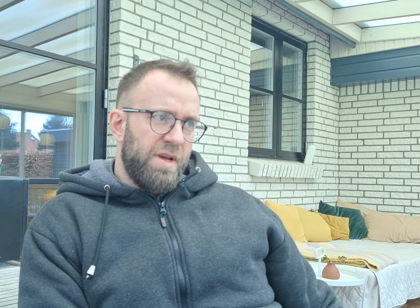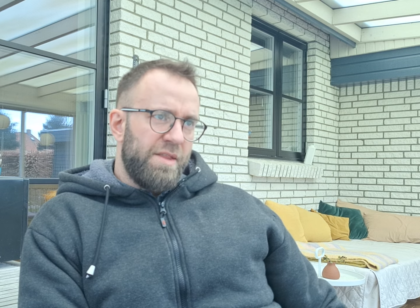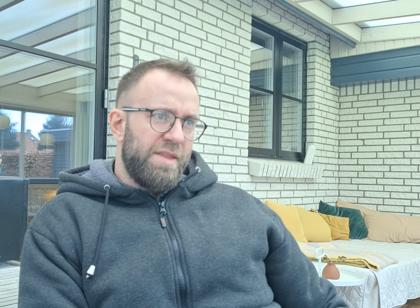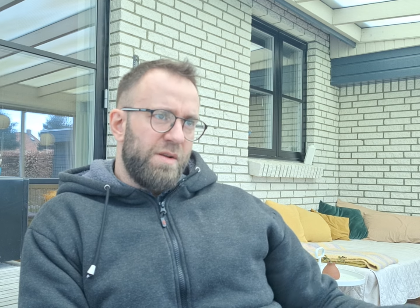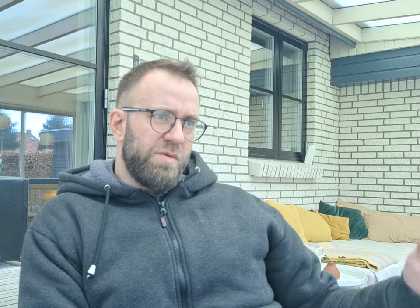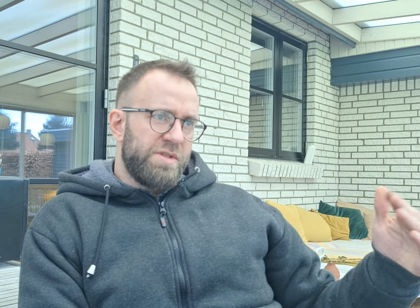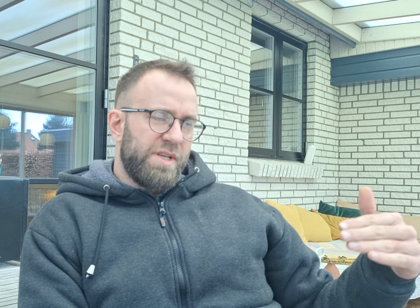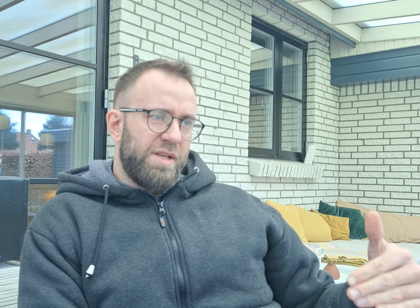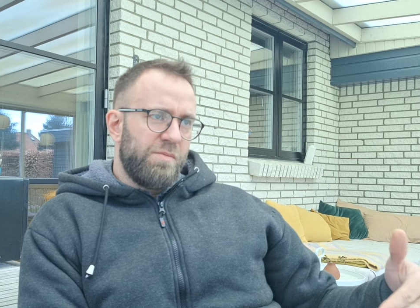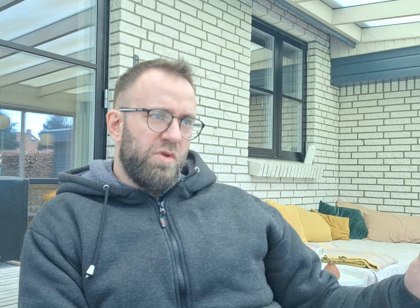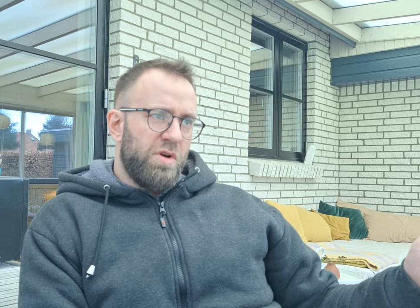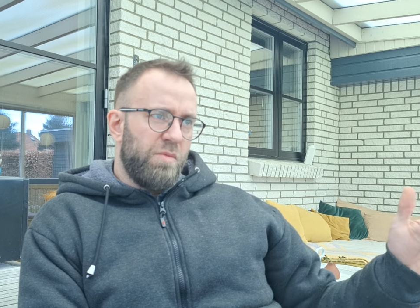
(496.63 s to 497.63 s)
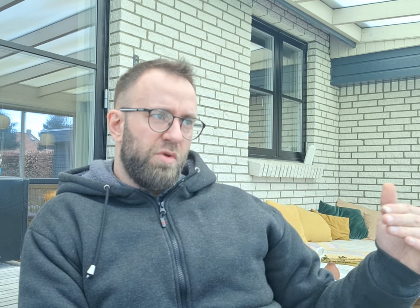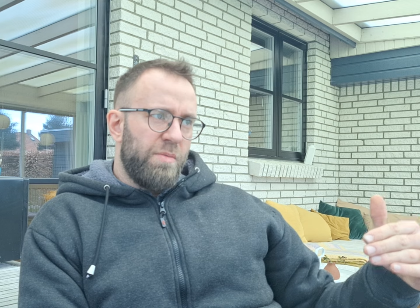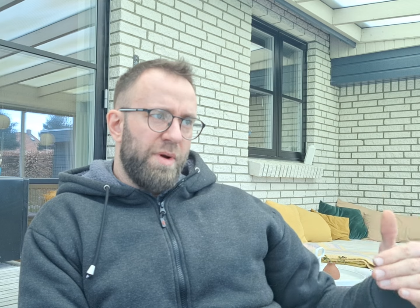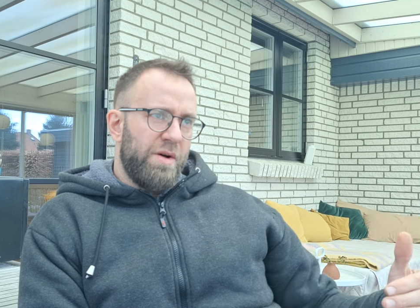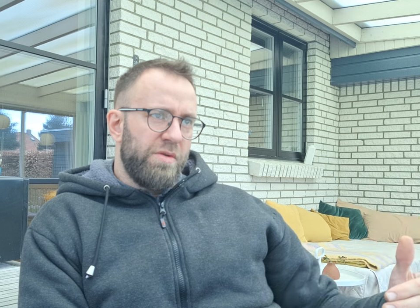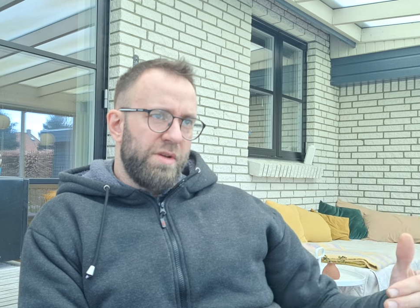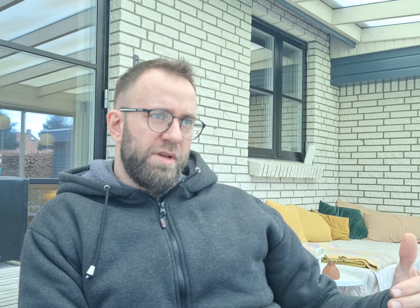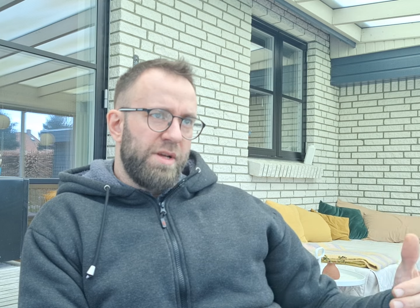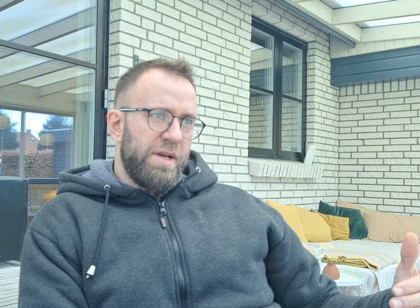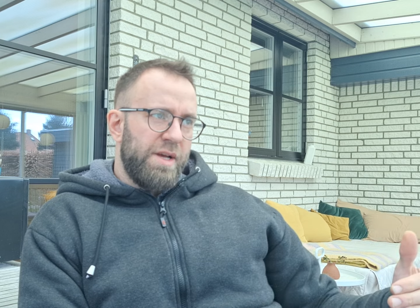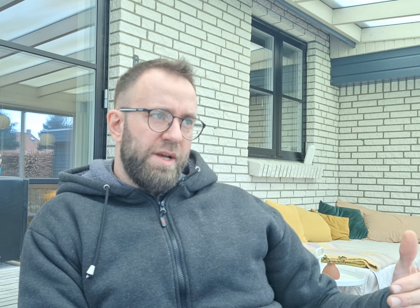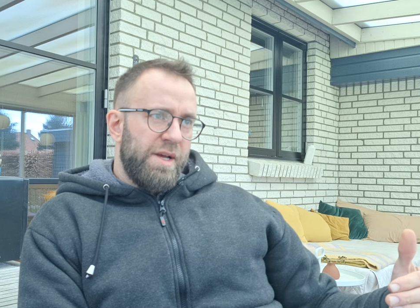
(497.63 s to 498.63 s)
and then I was thinking more and more about it.
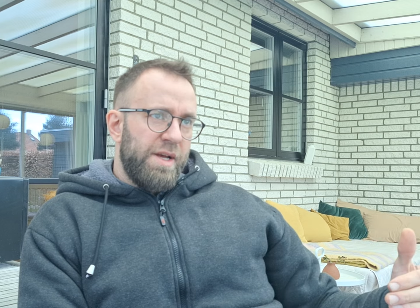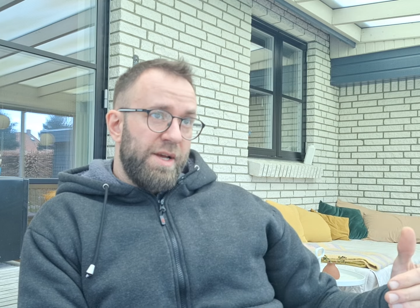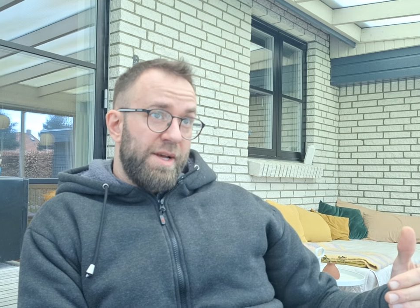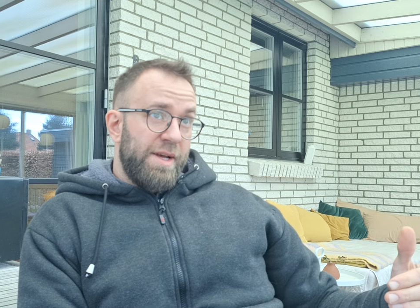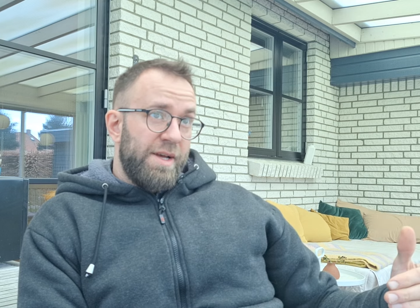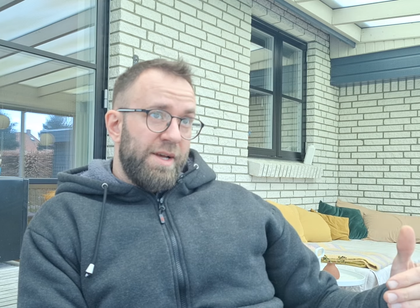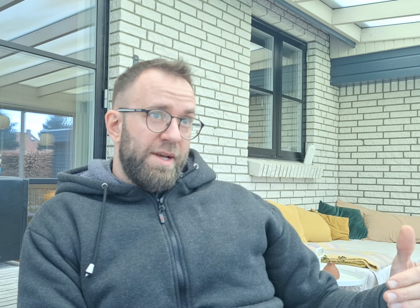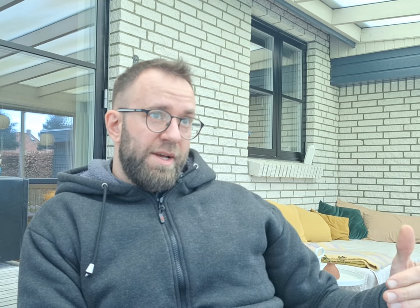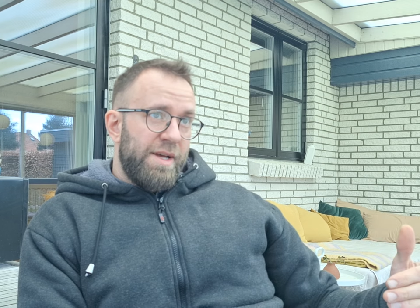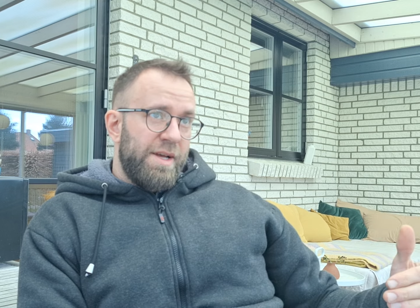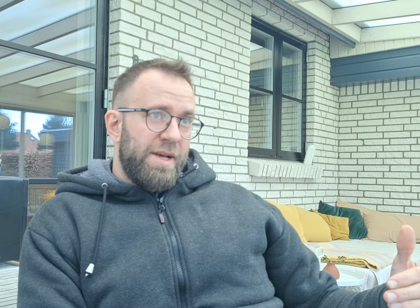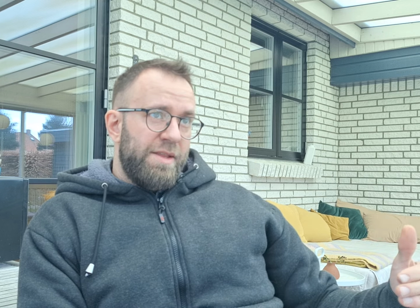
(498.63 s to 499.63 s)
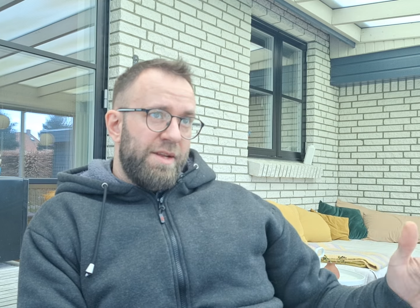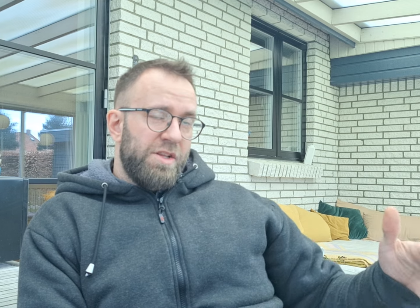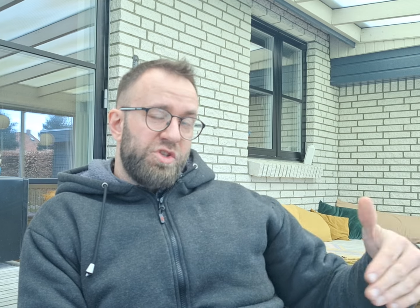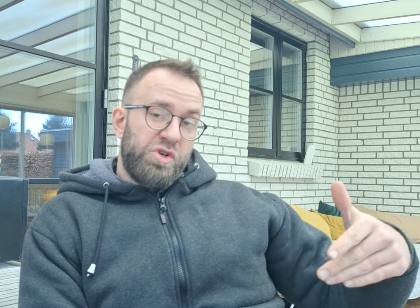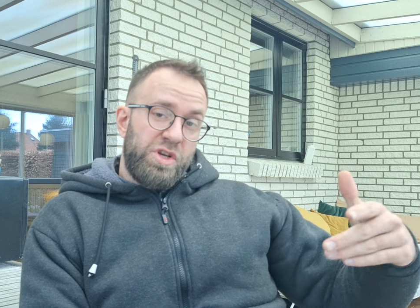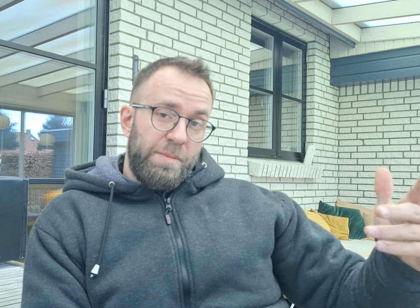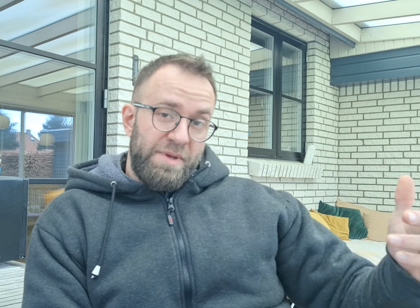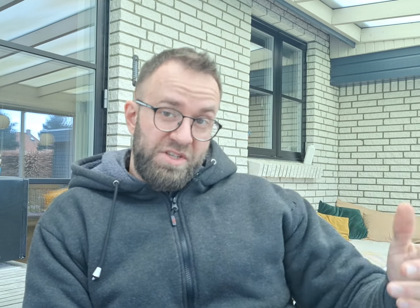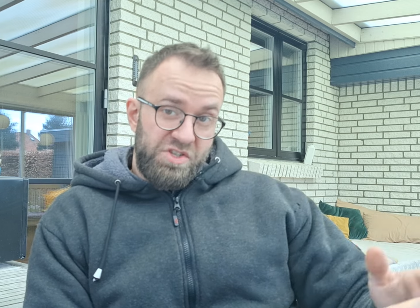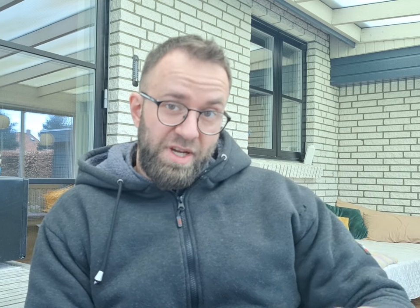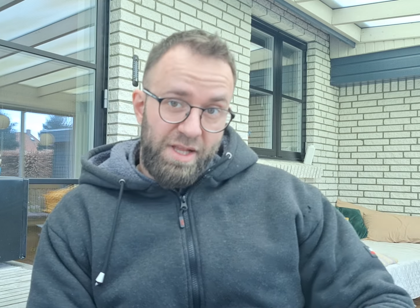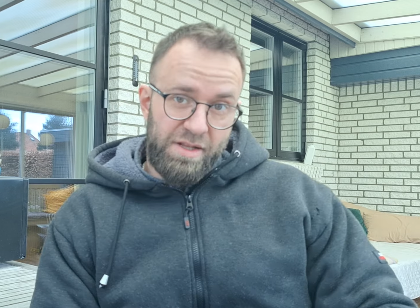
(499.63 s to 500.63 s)
And then I took it up as a
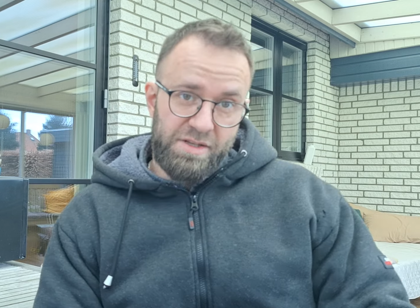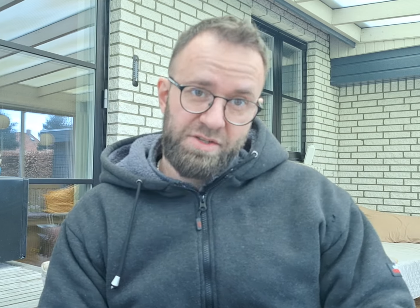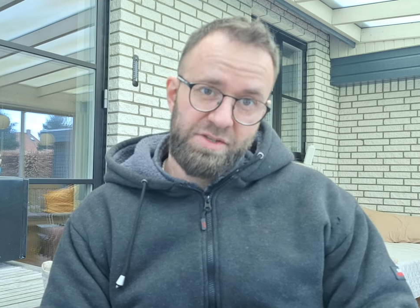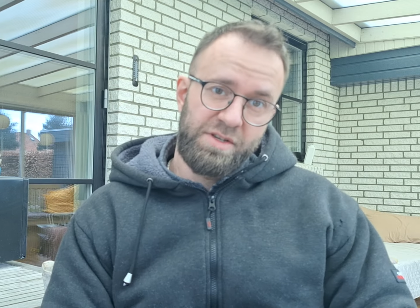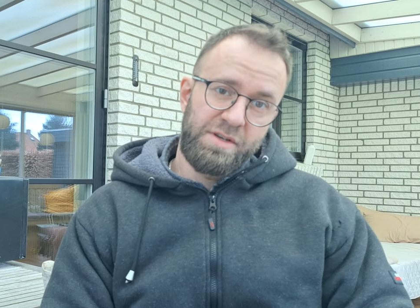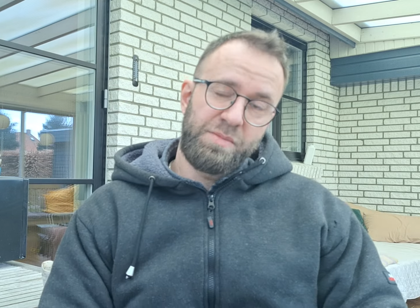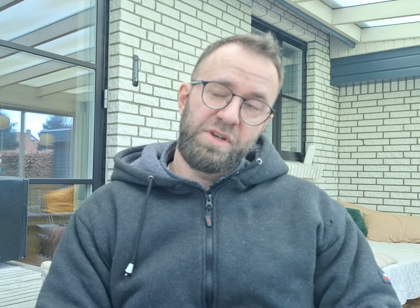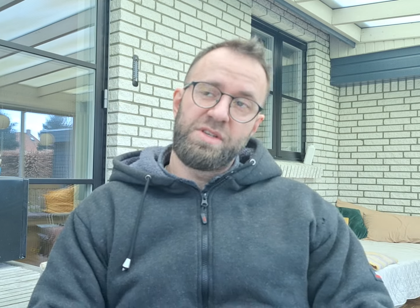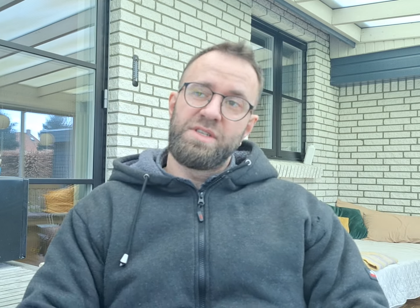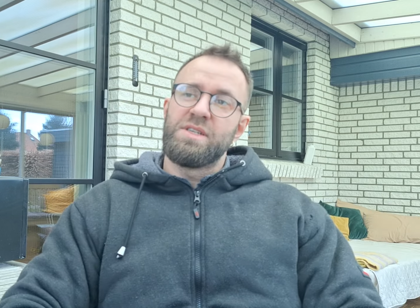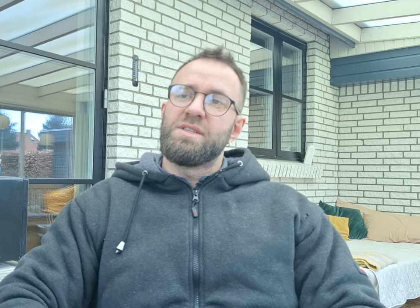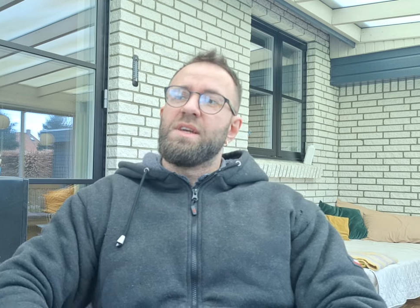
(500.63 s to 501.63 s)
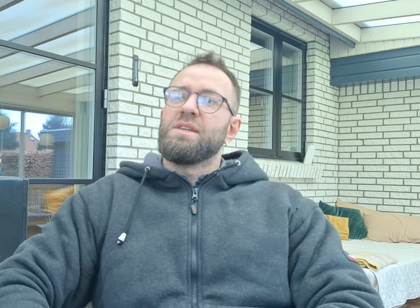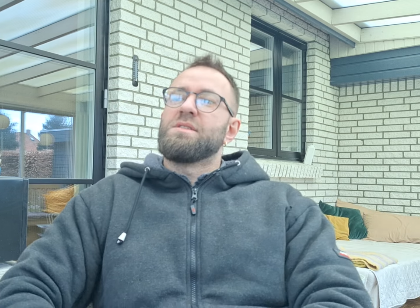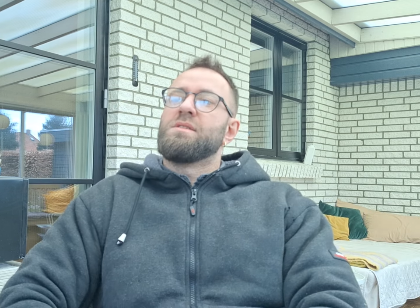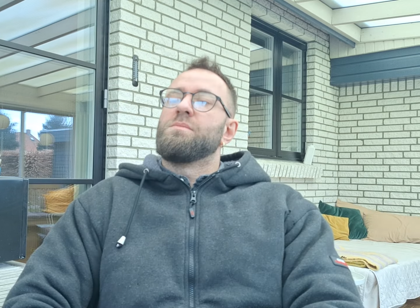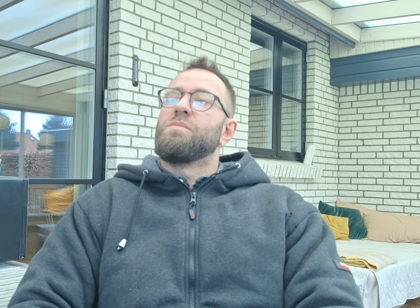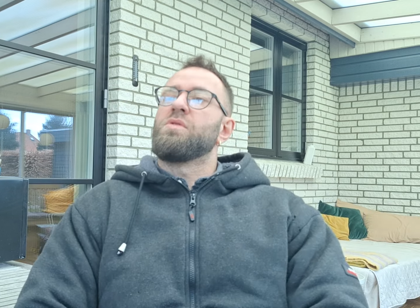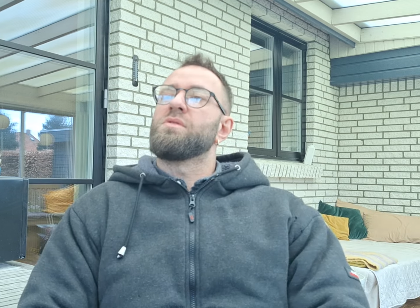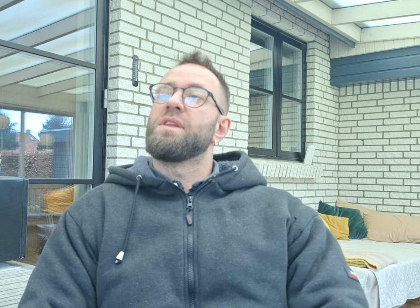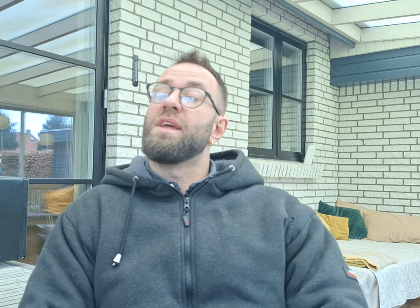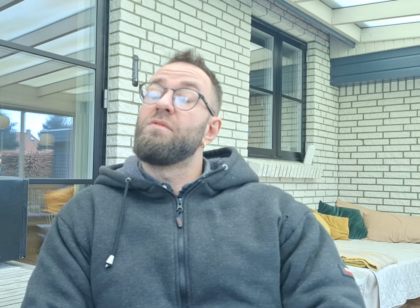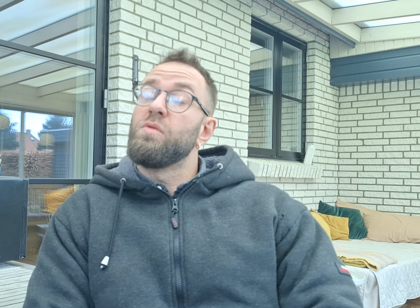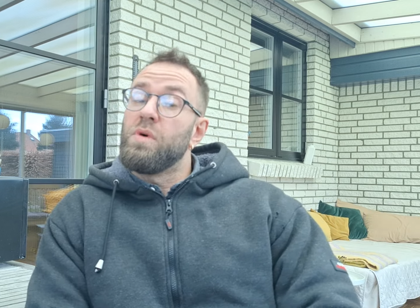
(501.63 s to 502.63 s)
challenge, because he says in the book that
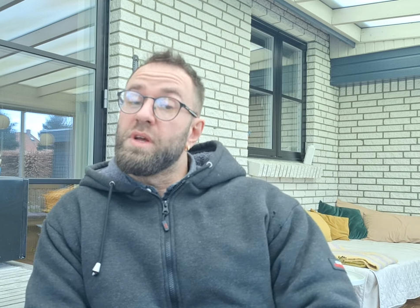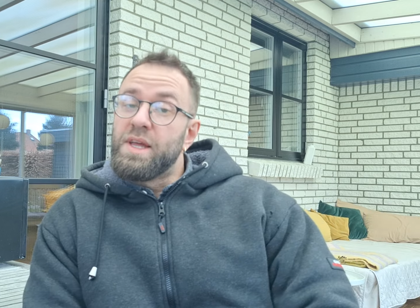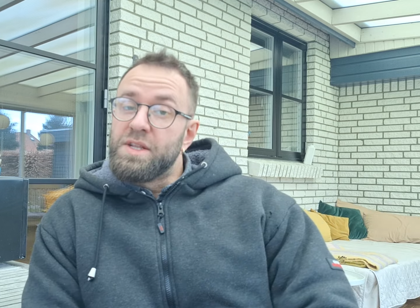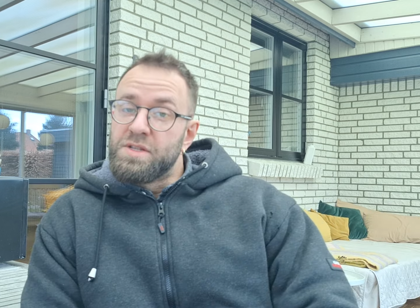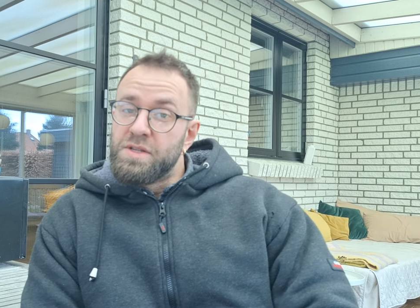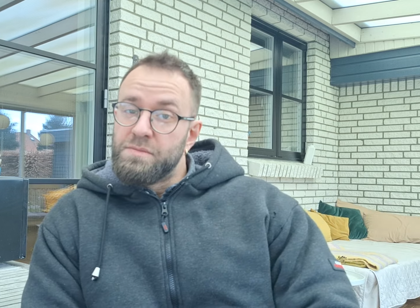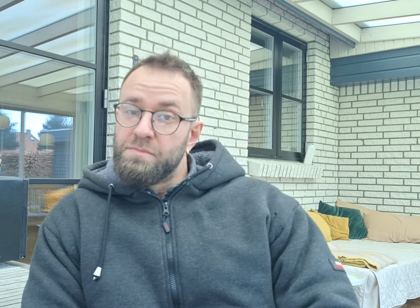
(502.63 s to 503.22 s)
everyone can